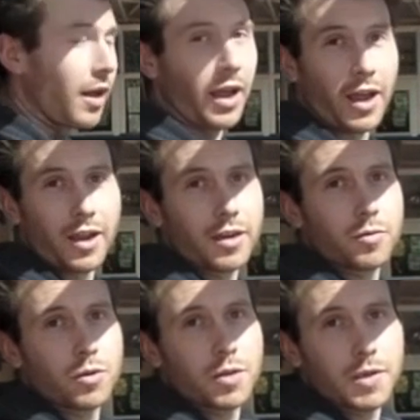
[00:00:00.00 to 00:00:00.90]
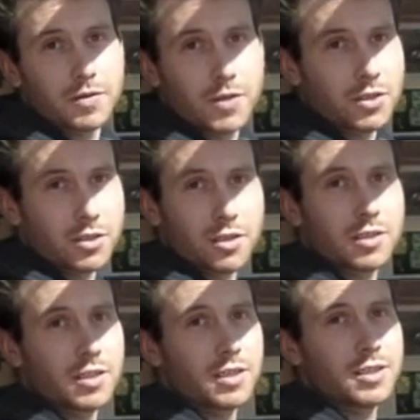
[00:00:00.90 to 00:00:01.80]
And one of the best features
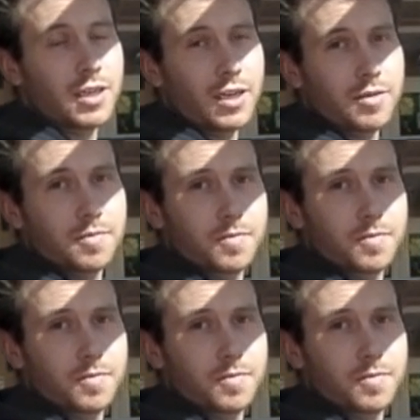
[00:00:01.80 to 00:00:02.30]
is this seat